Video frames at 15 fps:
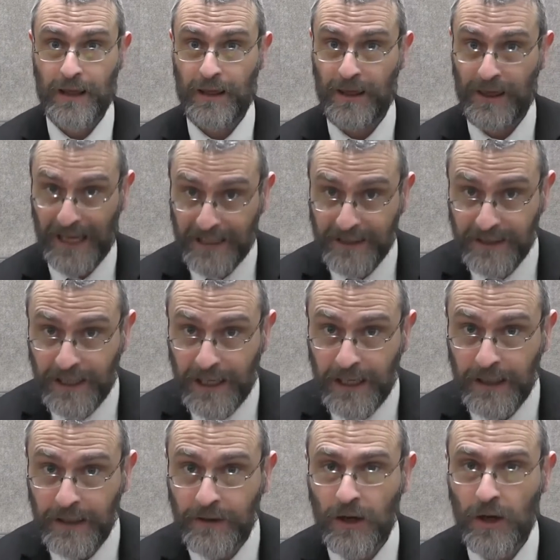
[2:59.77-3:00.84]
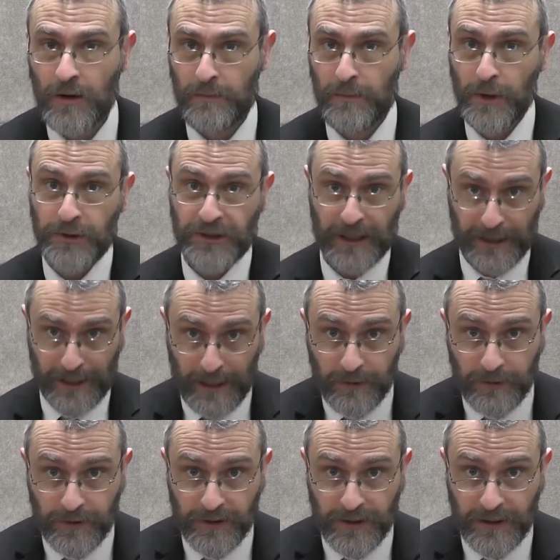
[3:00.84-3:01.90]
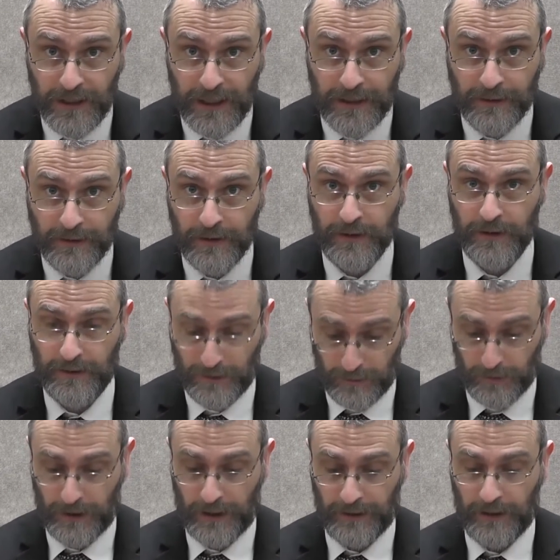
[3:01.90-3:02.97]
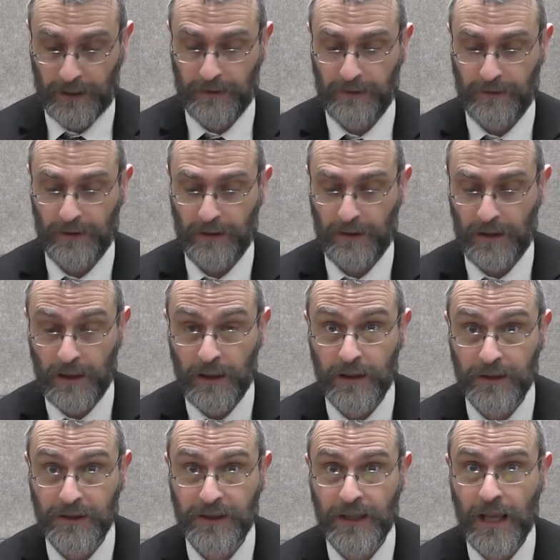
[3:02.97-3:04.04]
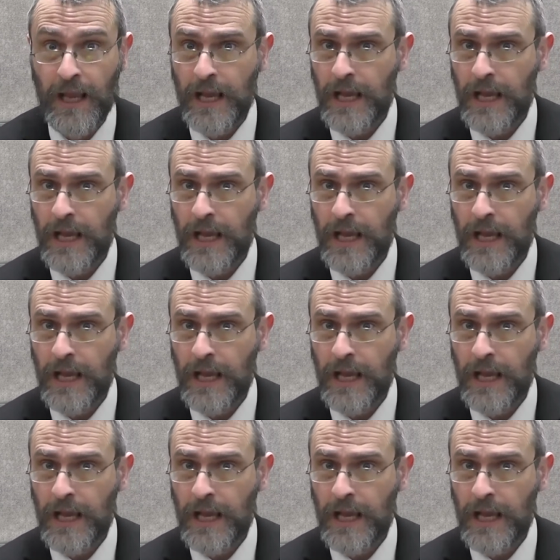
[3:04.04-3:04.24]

That said, Moshe counters and asks,